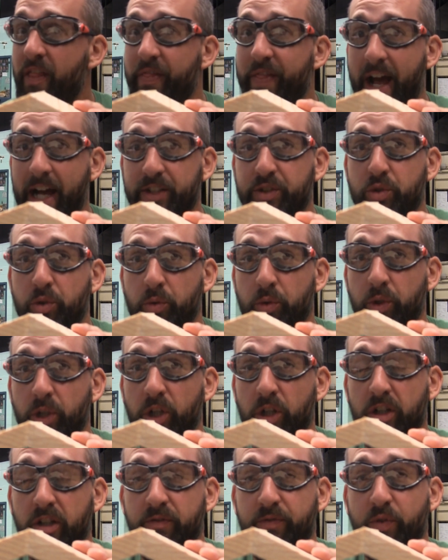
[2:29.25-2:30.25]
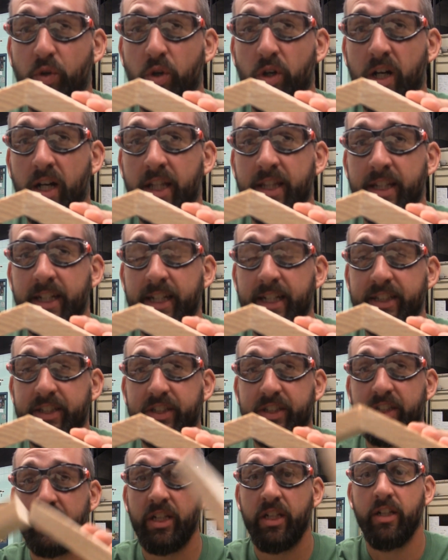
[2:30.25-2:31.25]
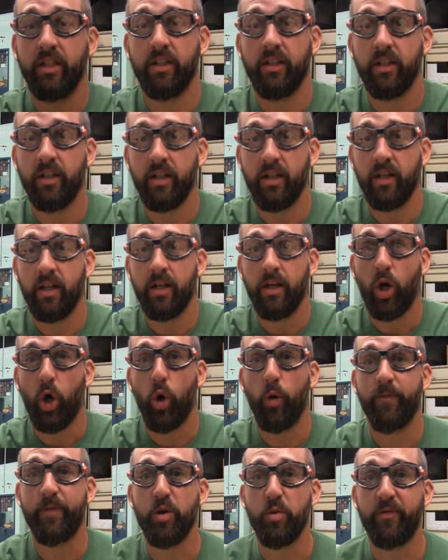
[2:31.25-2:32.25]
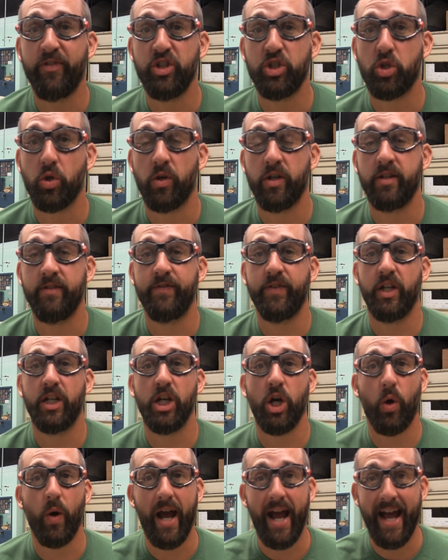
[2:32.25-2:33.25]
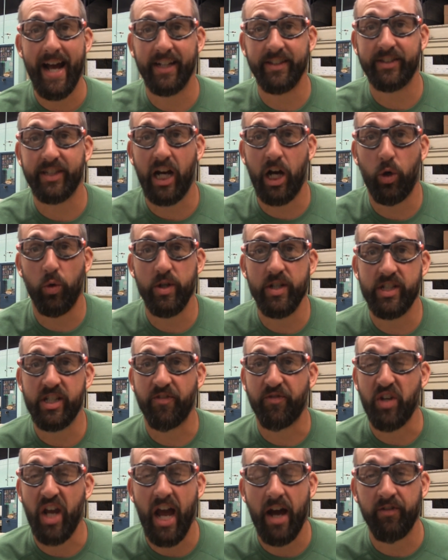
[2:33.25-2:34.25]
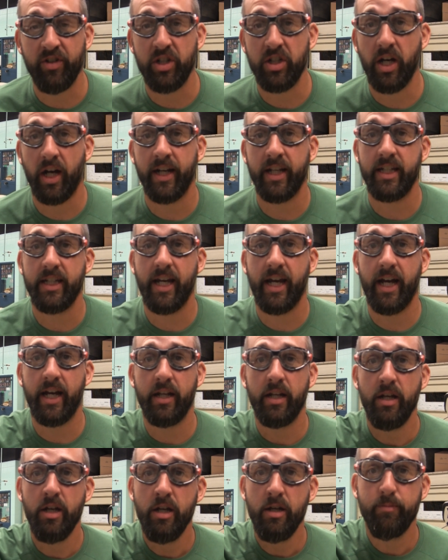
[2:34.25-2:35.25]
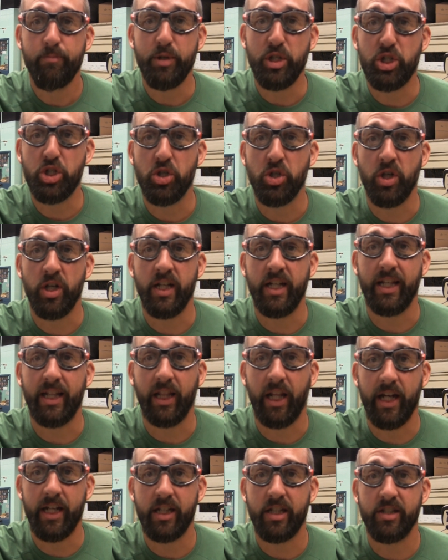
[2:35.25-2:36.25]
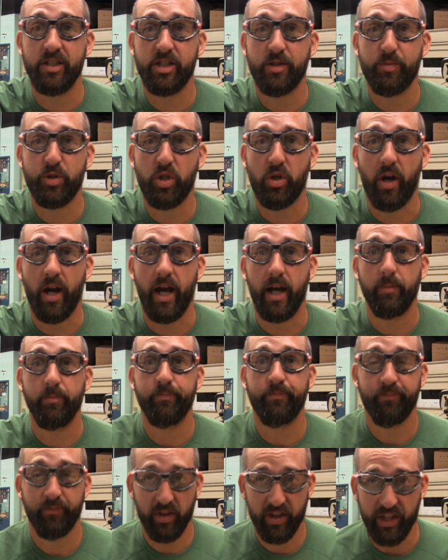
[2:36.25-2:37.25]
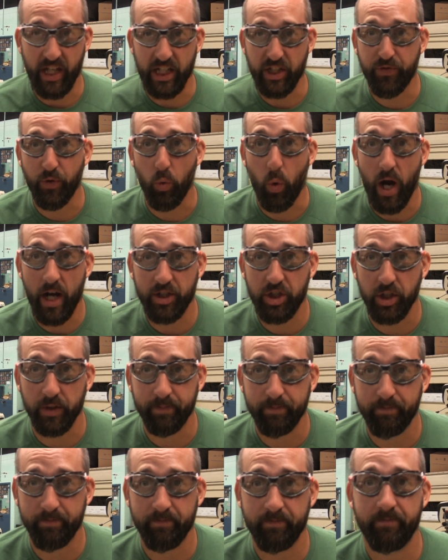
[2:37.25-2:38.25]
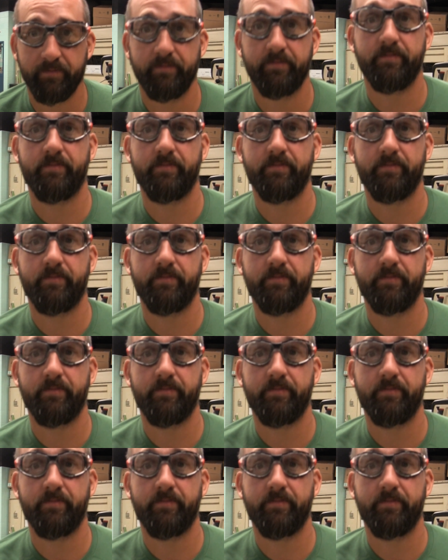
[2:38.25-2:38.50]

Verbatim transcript: That's what we're looking for on this. Hope you've enjoyed the video. As always, if you haven't done it yet, be sure and hit like and subscribe. Thanks for watching.